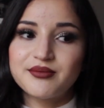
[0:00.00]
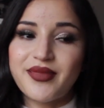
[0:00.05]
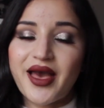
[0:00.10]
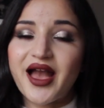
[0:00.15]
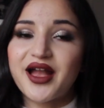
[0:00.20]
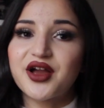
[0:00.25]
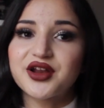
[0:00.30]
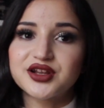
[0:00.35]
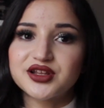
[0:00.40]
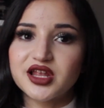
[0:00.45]

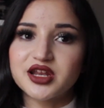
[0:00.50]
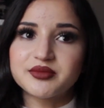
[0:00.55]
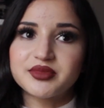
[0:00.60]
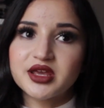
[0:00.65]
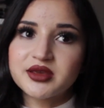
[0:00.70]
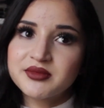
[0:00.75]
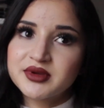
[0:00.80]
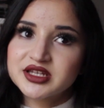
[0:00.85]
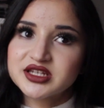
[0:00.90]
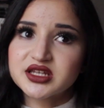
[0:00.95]
pack on a lot of
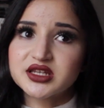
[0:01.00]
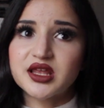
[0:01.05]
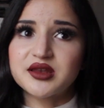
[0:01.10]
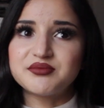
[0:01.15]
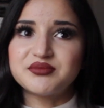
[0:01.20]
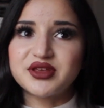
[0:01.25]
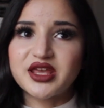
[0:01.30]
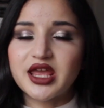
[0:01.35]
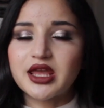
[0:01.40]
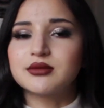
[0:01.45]
pigment and
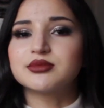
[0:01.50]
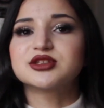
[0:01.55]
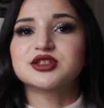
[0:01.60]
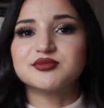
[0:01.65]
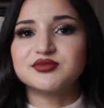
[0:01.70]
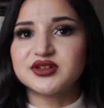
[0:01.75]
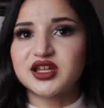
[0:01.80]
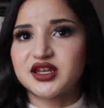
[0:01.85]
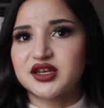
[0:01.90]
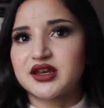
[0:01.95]
then be able
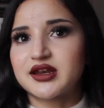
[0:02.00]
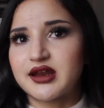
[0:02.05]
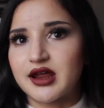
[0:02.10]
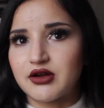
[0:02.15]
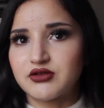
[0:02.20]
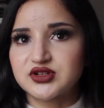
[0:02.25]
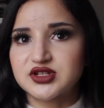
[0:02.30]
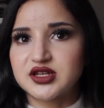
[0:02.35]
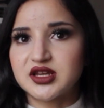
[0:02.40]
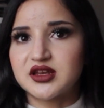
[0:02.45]
to blend it
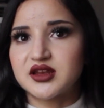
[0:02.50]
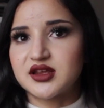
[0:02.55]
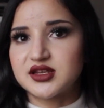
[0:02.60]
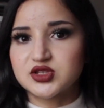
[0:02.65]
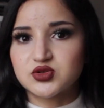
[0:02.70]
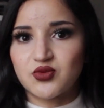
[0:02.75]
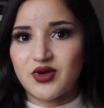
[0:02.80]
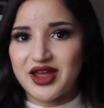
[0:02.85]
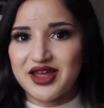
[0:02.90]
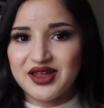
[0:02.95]
out in a
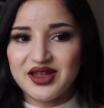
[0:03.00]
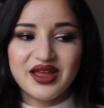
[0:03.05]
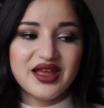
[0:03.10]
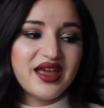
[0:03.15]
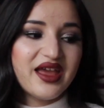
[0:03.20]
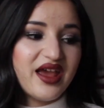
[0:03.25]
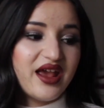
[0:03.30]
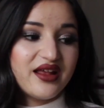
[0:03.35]
nice way,